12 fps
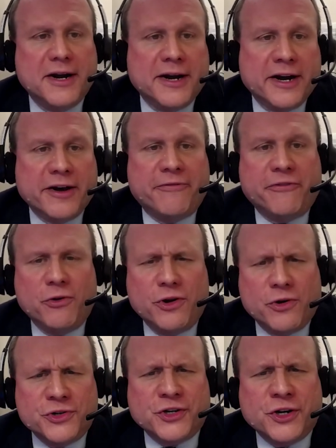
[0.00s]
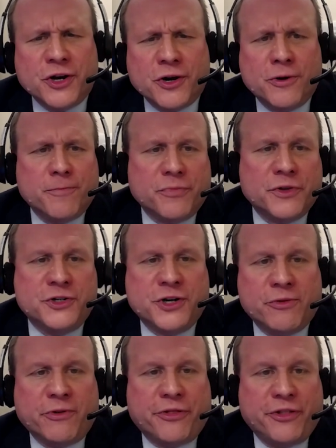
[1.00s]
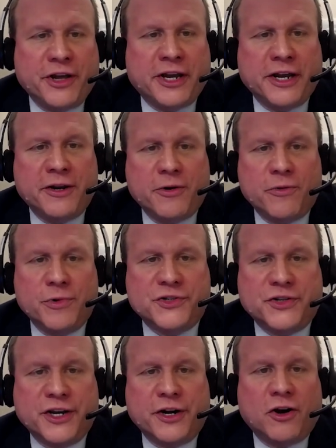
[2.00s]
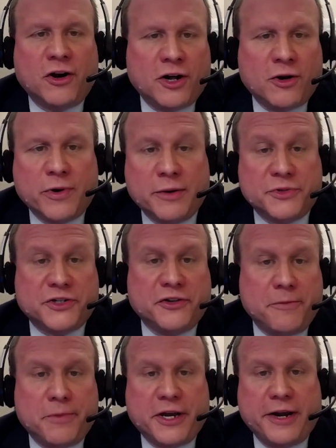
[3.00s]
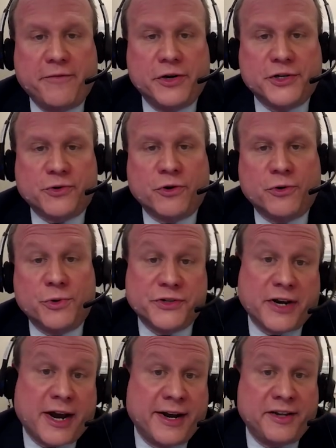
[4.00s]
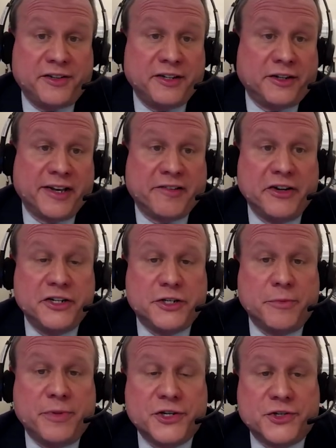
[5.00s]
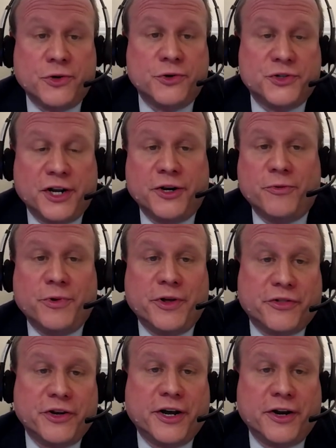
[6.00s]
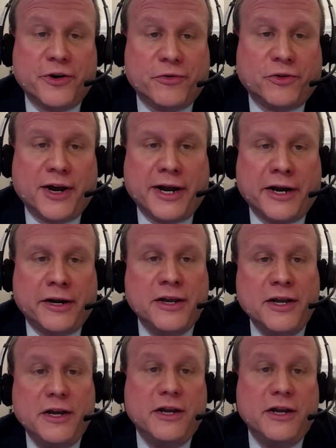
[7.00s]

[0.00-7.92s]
A few years ago, the general thinking was that all REM sleep behavior disorder was highly likely to be associated with an underlying